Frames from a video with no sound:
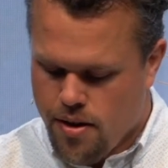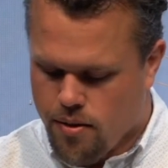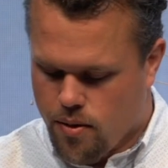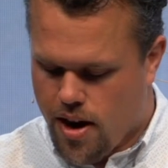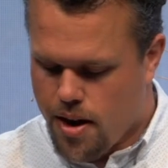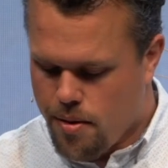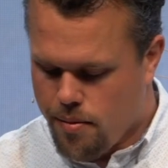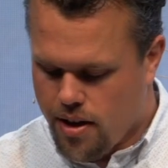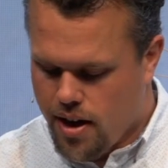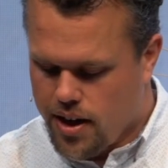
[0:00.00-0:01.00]
Right?
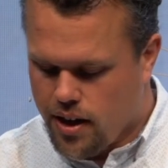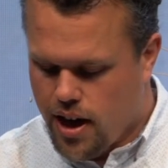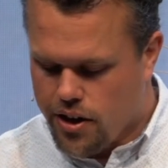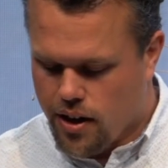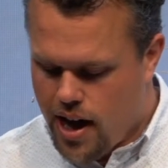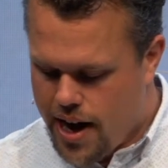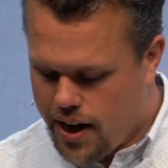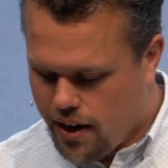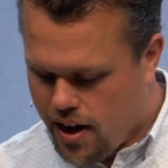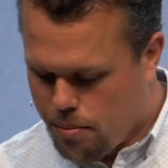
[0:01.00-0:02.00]
Underline
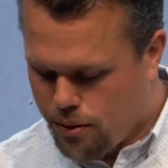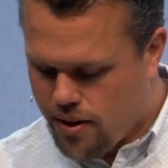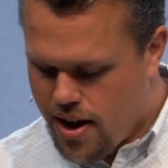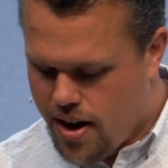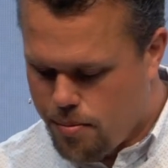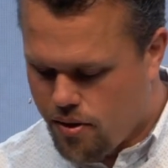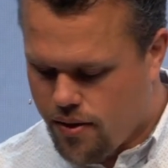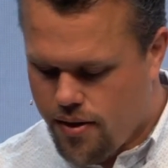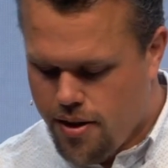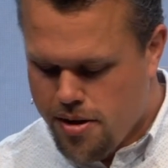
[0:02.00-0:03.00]
it a couple
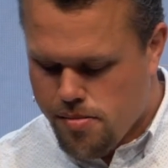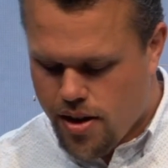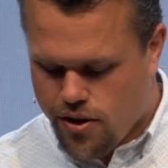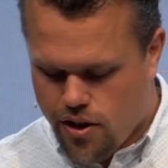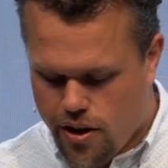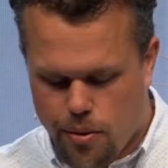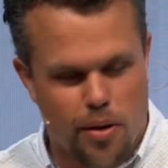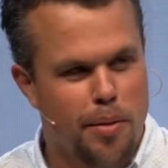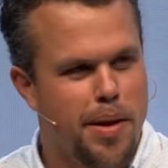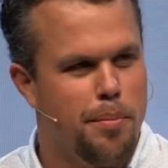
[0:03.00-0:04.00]
times. Make sure you
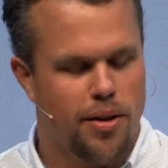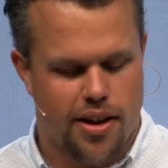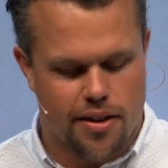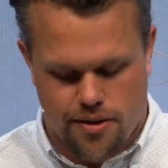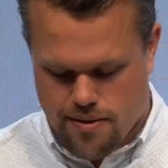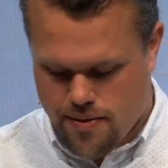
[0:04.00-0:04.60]
remember this.